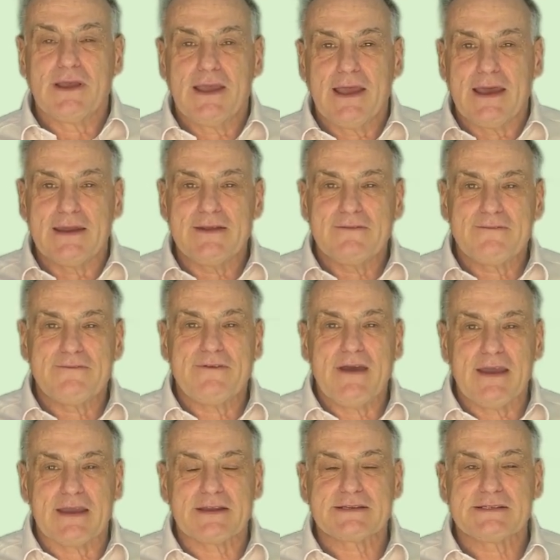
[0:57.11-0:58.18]
And in
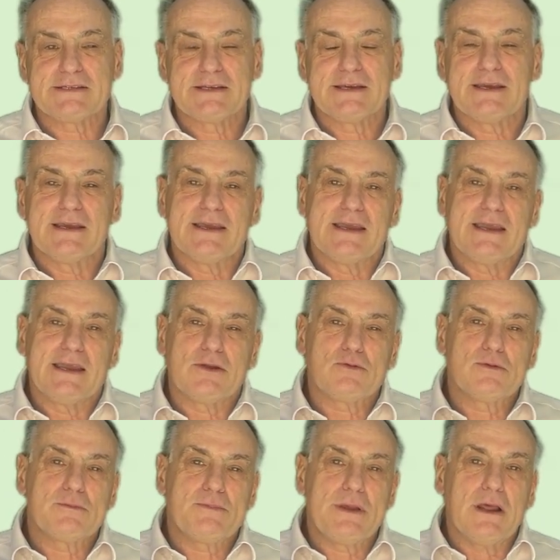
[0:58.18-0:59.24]
fact, it
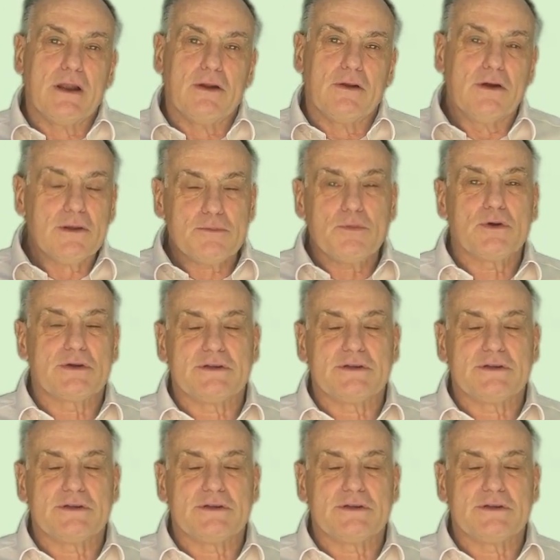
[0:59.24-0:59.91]
would be a lot more